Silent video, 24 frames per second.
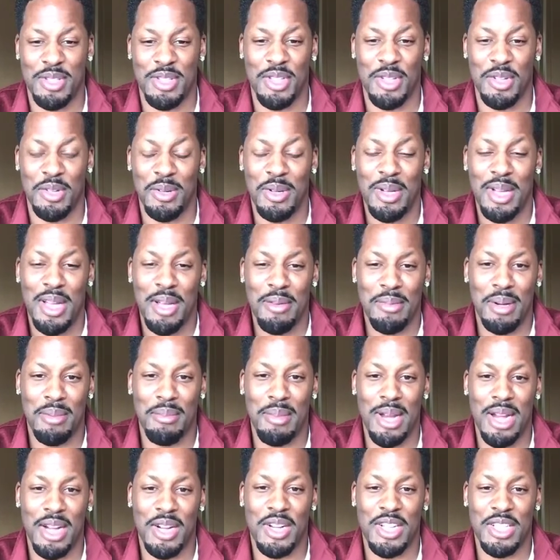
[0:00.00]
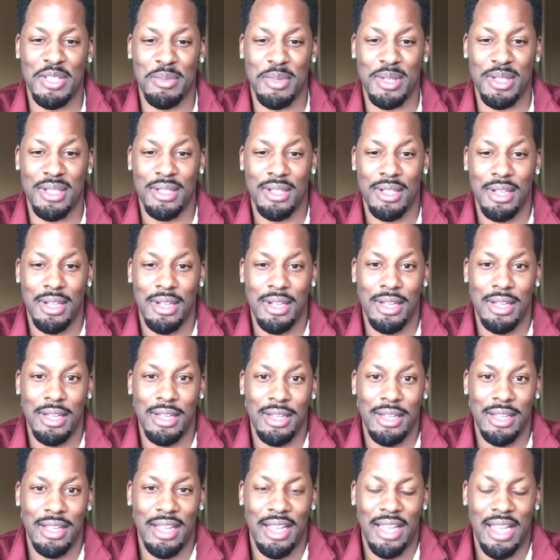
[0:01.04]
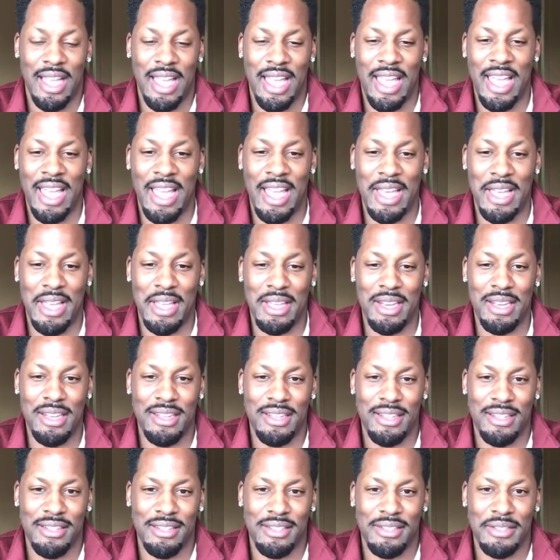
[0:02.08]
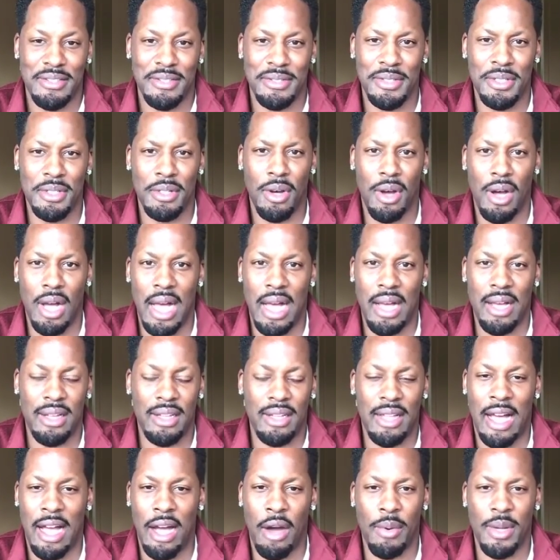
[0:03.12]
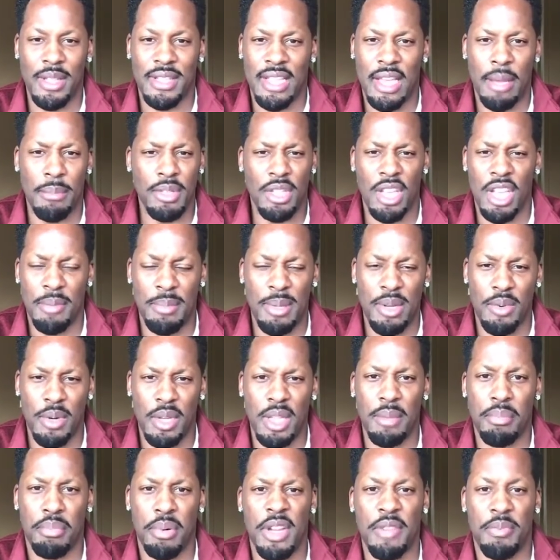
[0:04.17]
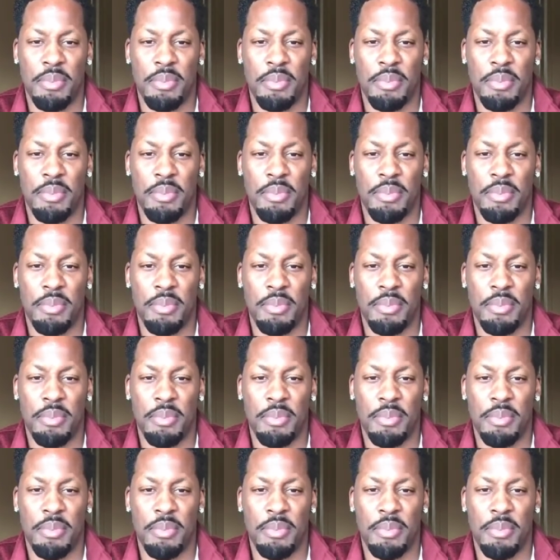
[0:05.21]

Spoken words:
too, but Merry Christmas. And, I always say, I'm just going to be really brief.